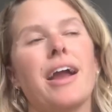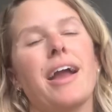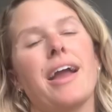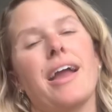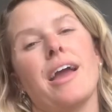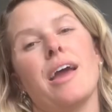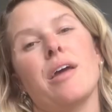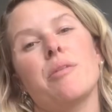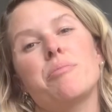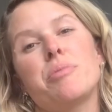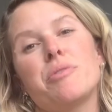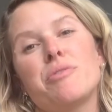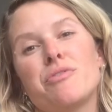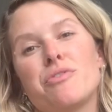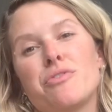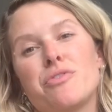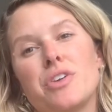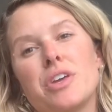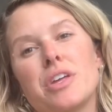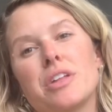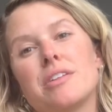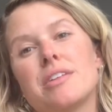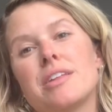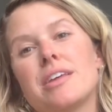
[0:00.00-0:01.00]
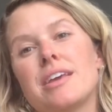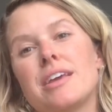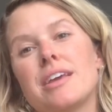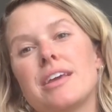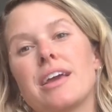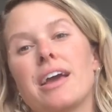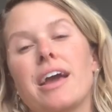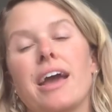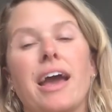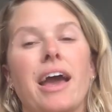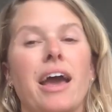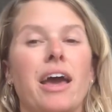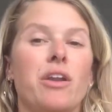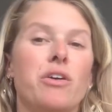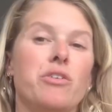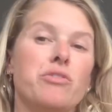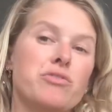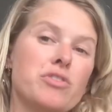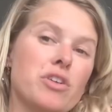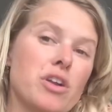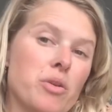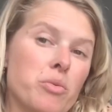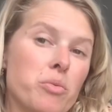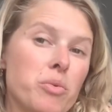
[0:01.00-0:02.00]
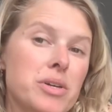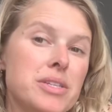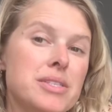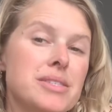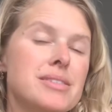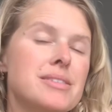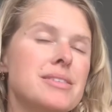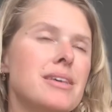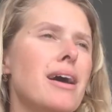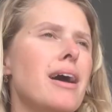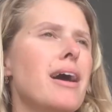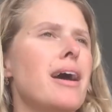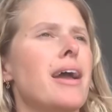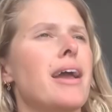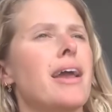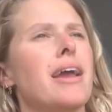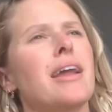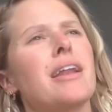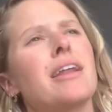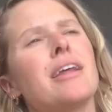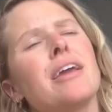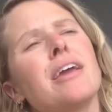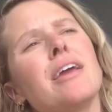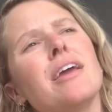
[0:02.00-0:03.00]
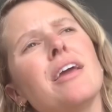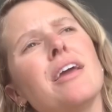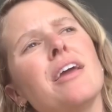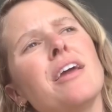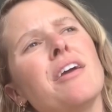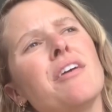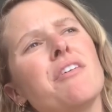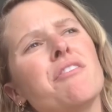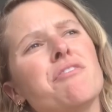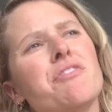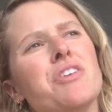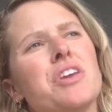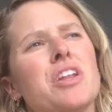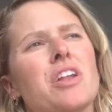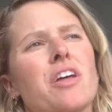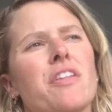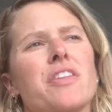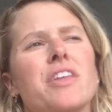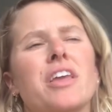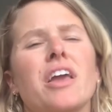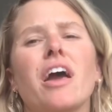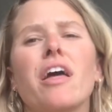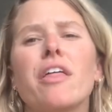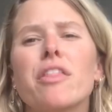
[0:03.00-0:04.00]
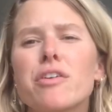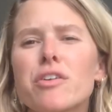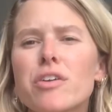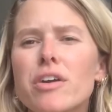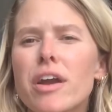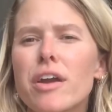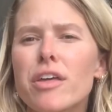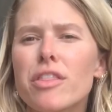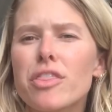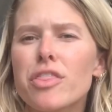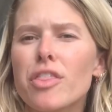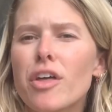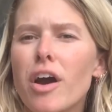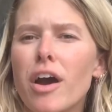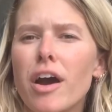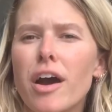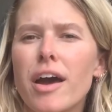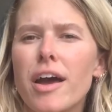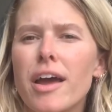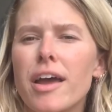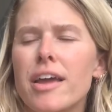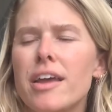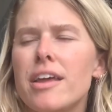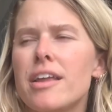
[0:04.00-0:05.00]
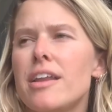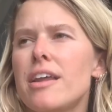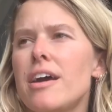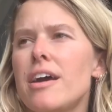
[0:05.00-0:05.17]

I had been feeling a head over on one side, feet on the other. I thought